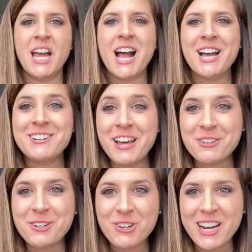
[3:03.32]

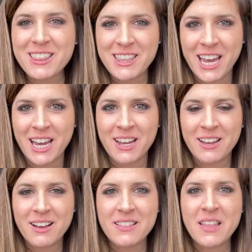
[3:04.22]
Another great thing
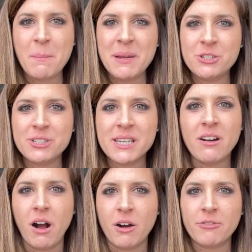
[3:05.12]
that Pinterest can
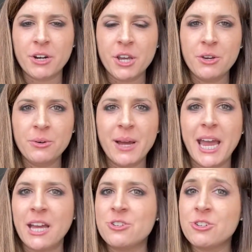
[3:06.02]
offer you
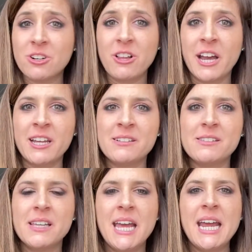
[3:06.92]
and your
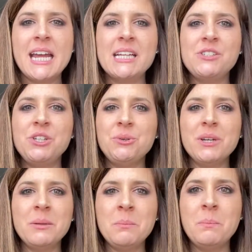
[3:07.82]
clients is you
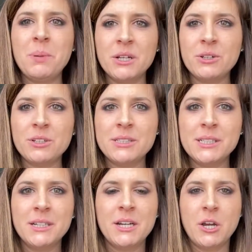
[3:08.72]
can build
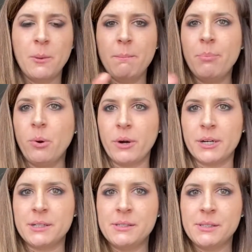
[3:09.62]

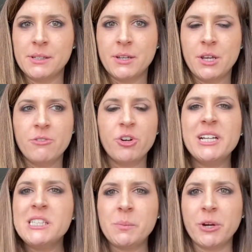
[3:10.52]
boards for
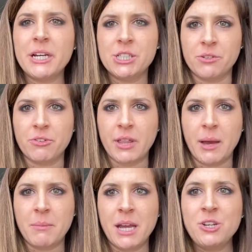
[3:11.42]
inspiration for
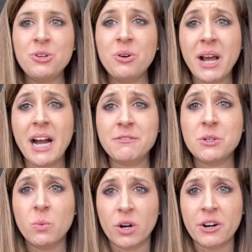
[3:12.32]
them, and you don't have to
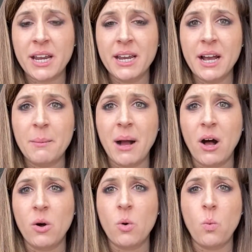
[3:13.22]
worry
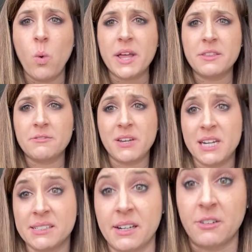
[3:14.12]
about what the feed
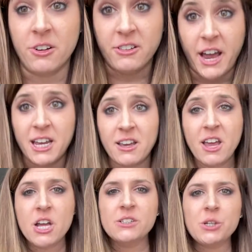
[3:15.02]
is going to look like.
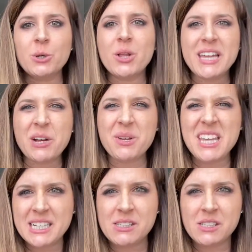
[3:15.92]
So like with
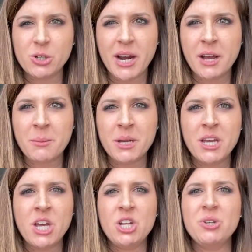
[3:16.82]
Instagram,
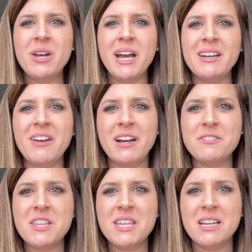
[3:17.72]
you kind of have
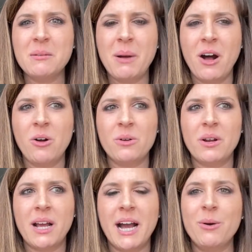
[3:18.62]
to think about
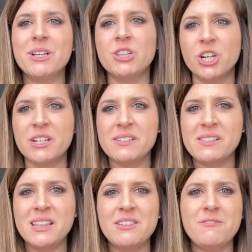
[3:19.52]
how it looks
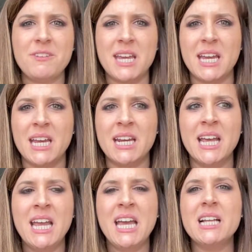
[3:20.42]
in the feed,
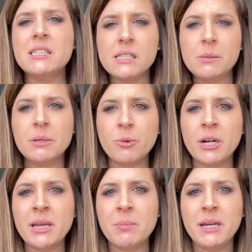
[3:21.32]
and it's a little bit more
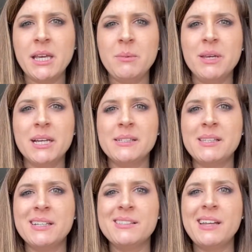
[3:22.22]
nitpicky because
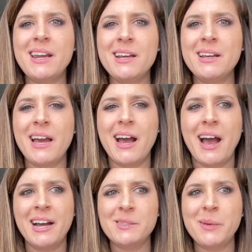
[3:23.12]
the aesthetic
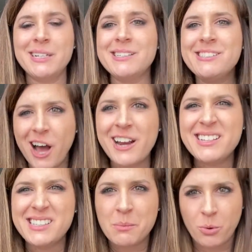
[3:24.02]
aspect is not
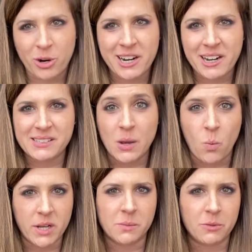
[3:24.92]
as important as it
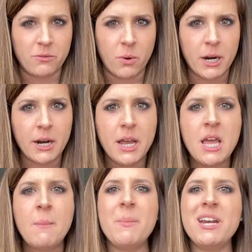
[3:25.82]
was before,
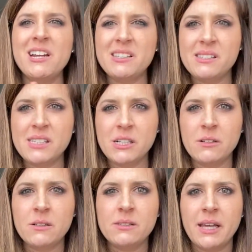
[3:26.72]
but it is
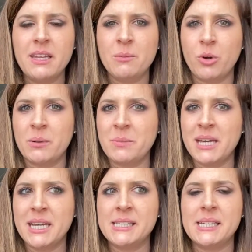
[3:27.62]
still slightly important
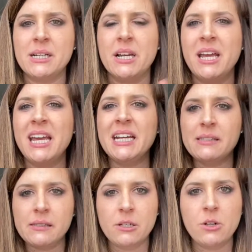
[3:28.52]
because it
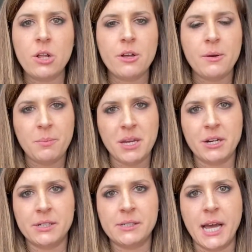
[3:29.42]
still
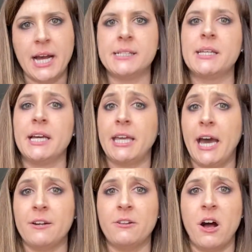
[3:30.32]
appears as a
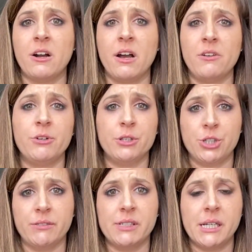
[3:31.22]
catalog of your
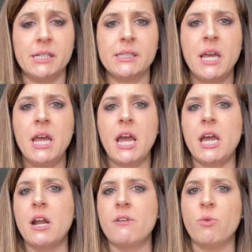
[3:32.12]
services
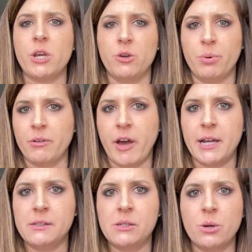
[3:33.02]
and of what you
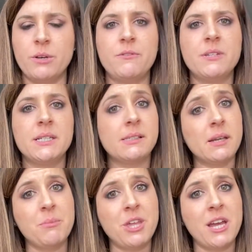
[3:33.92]
provide. So if it's
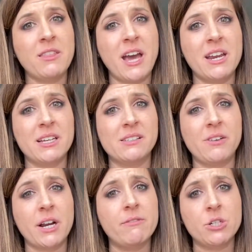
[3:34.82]
something that is
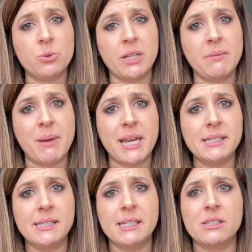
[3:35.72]
very visually
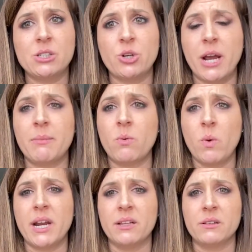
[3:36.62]
based, Instagram and
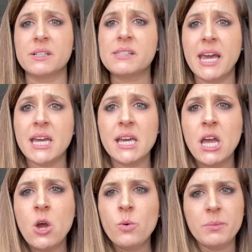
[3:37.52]
what it looks like
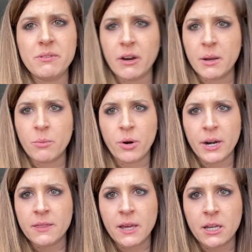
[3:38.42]
will be very
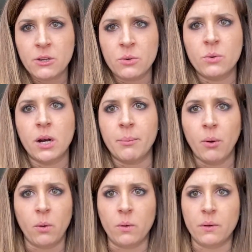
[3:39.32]
important that you
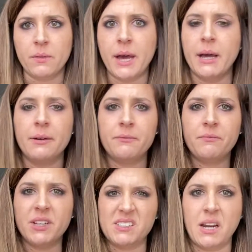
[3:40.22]
uphold that
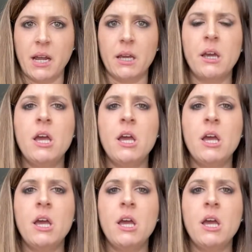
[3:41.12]
aesthetic.